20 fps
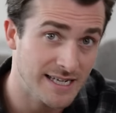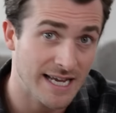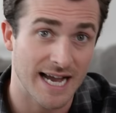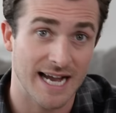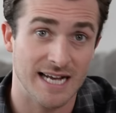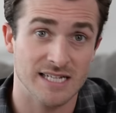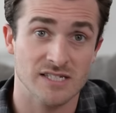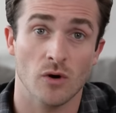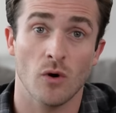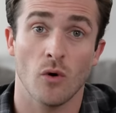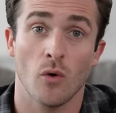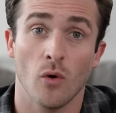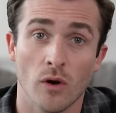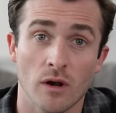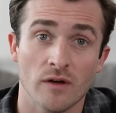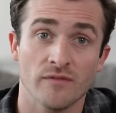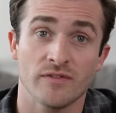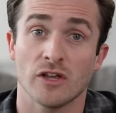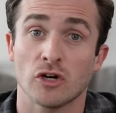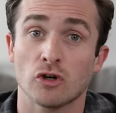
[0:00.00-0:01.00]
it has all
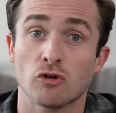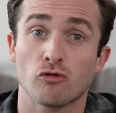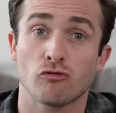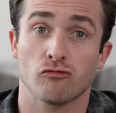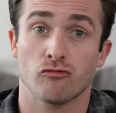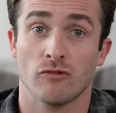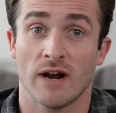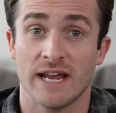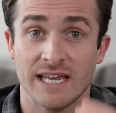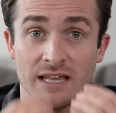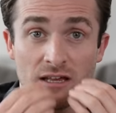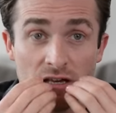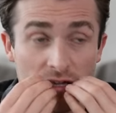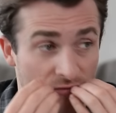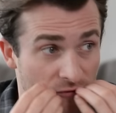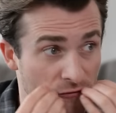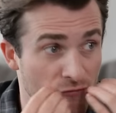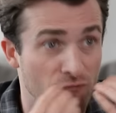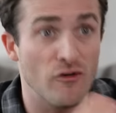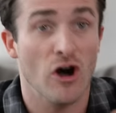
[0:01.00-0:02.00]
of the great
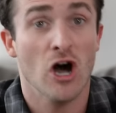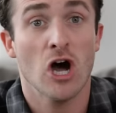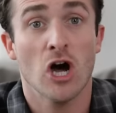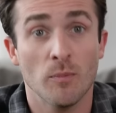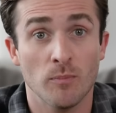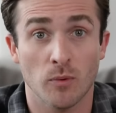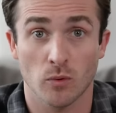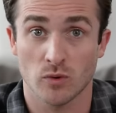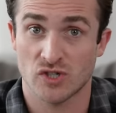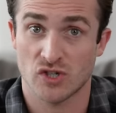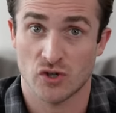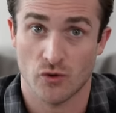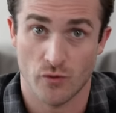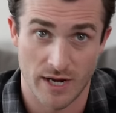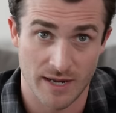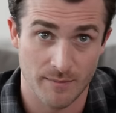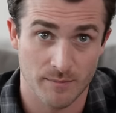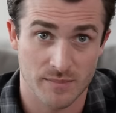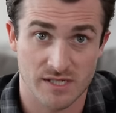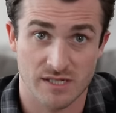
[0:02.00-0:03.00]
verbal
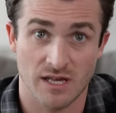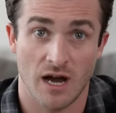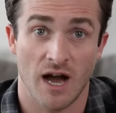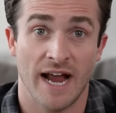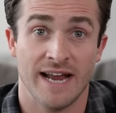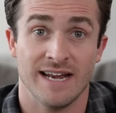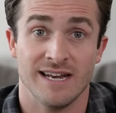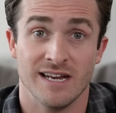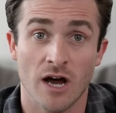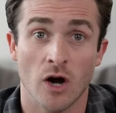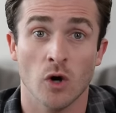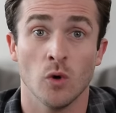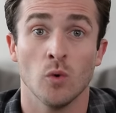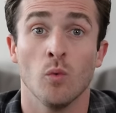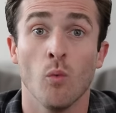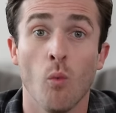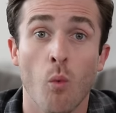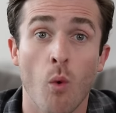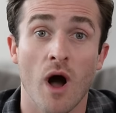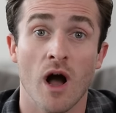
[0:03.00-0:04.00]
scripts that I know
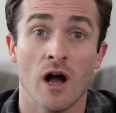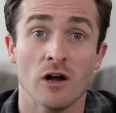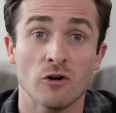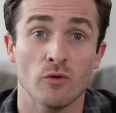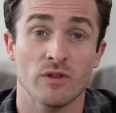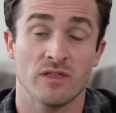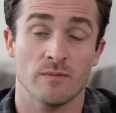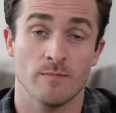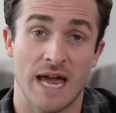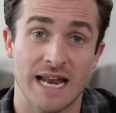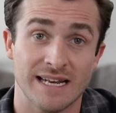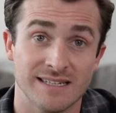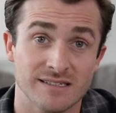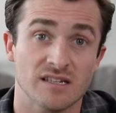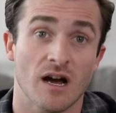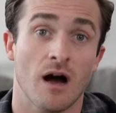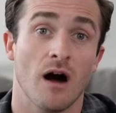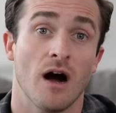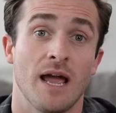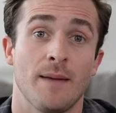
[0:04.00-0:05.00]
work with men
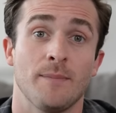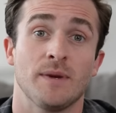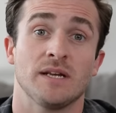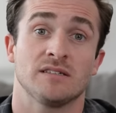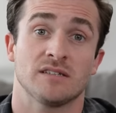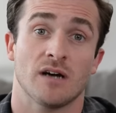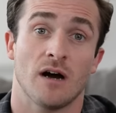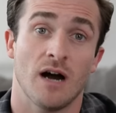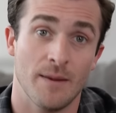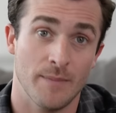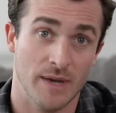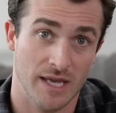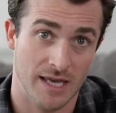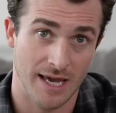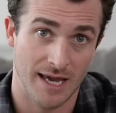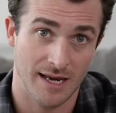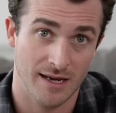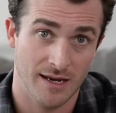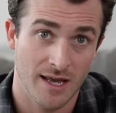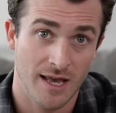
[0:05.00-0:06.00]
time and time
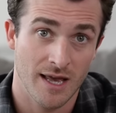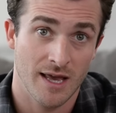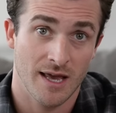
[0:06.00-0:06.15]
again.